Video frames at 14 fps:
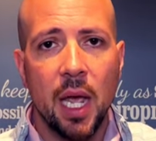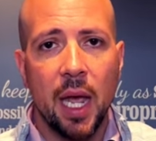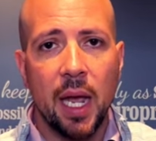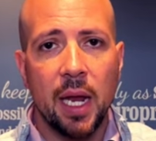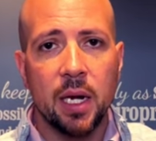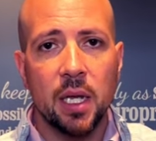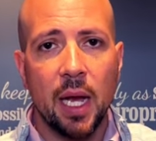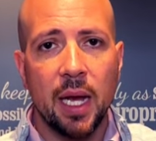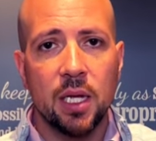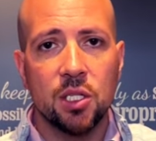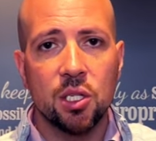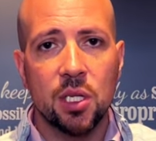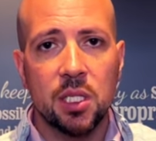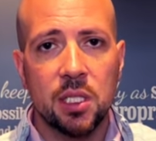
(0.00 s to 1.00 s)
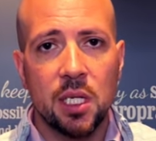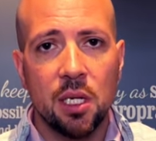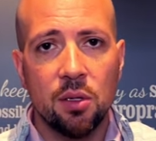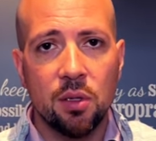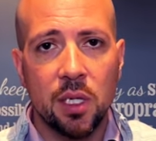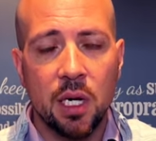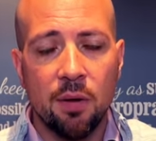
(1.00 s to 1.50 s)
and as you
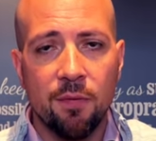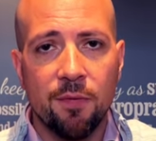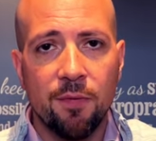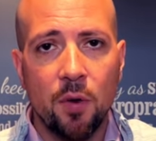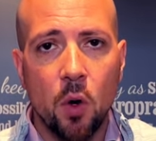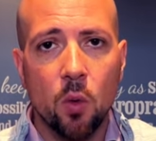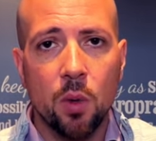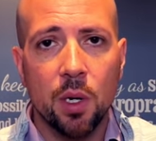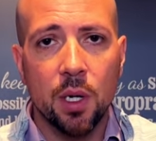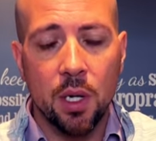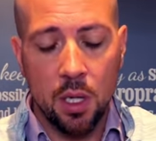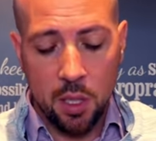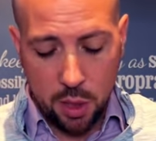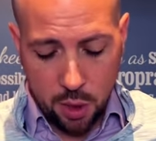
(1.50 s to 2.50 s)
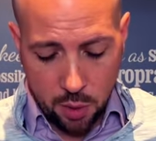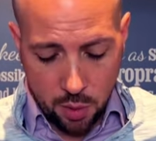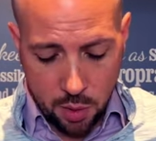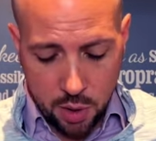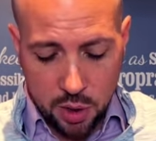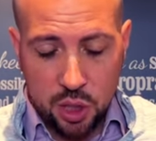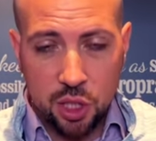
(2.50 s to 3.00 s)
continually come forward,
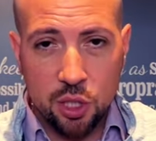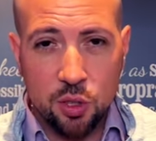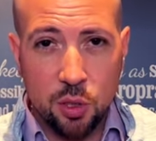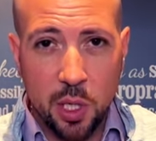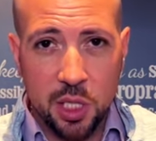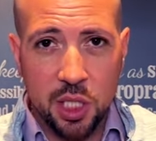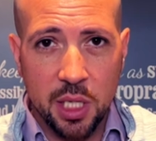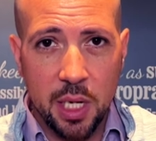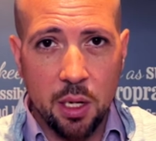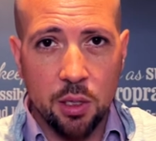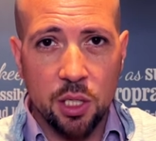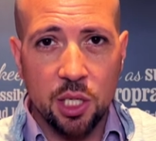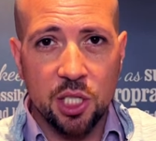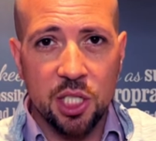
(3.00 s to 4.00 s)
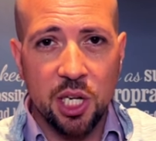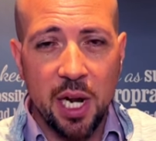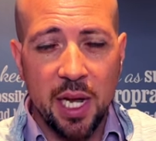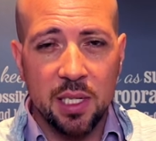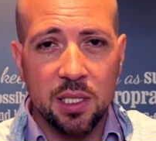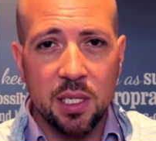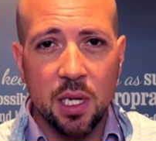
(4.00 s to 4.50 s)
you're stretching out your
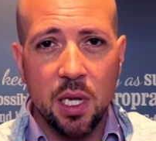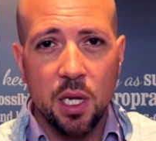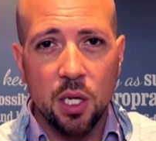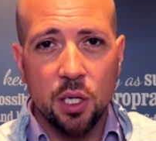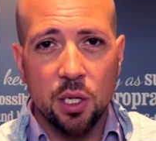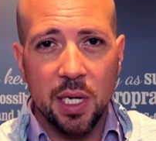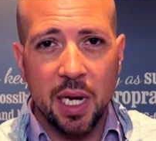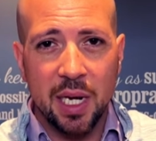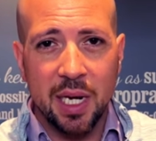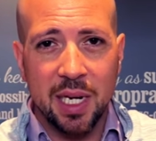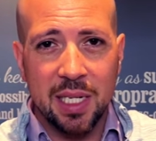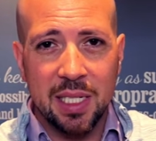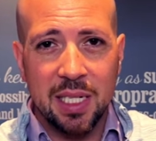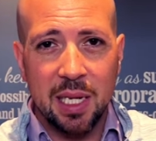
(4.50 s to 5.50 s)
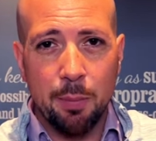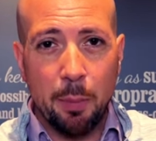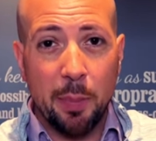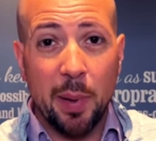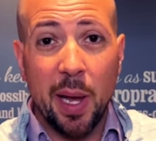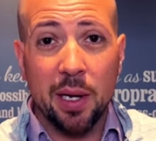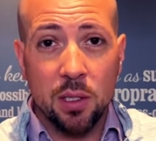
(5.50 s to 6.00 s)
chest, you're getting a deep
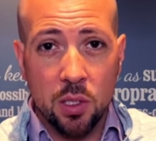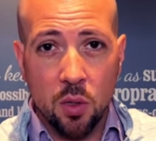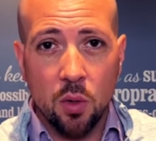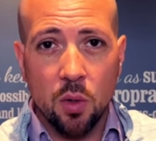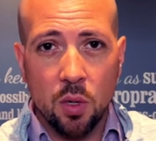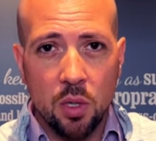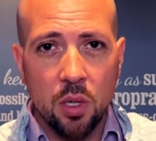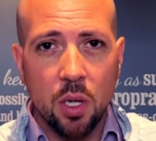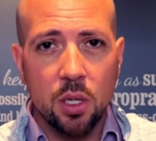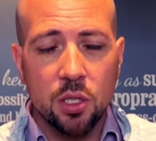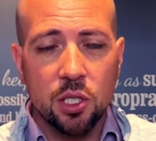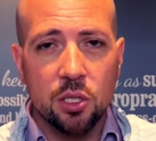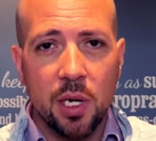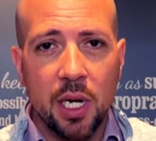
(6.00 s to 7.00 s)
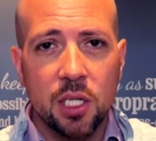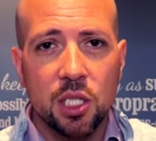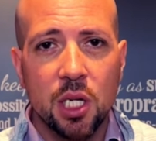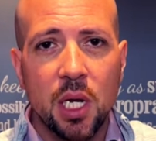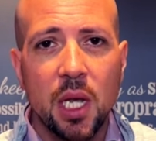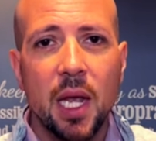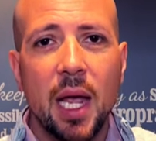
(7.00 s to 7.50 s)
pectoral stretch,
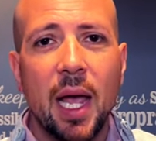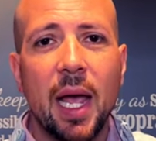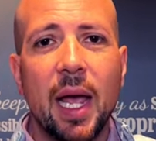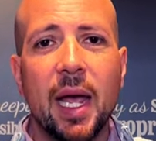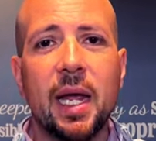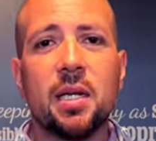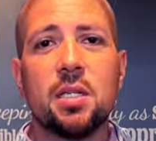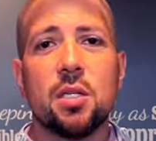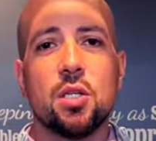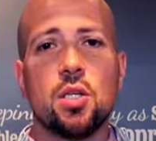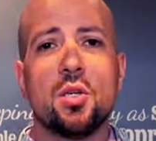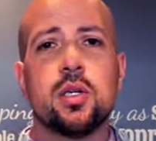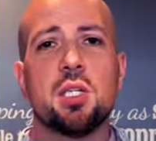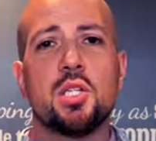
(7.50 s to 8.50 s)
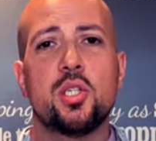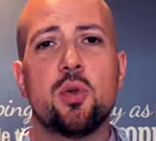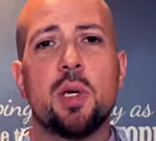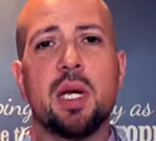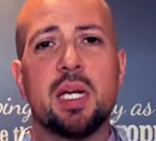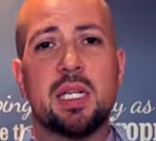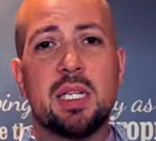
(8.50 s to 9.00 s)
and you can do
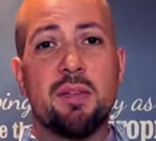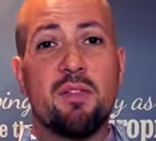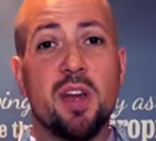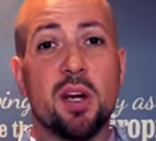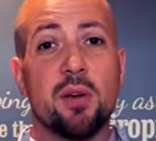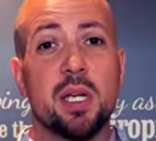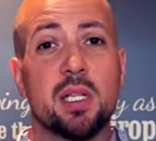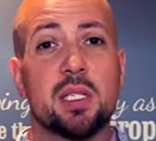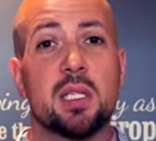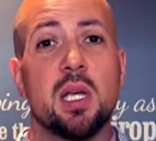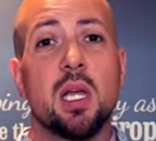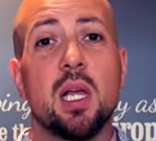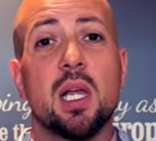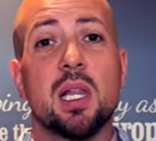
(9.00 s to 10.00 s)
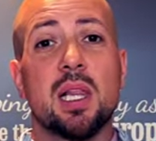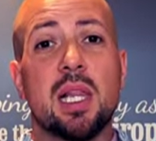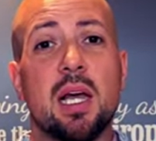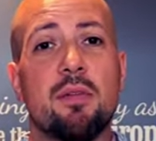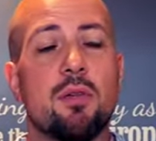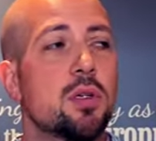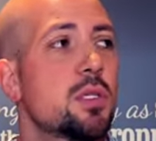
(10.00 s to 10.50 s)
it at various
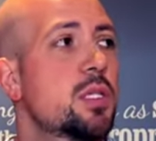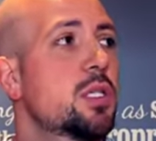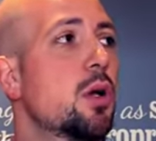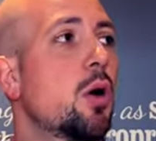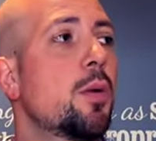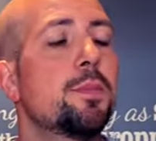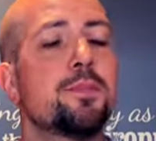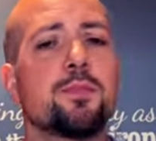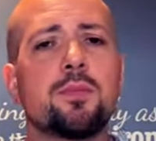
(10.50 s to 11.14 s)
levels. So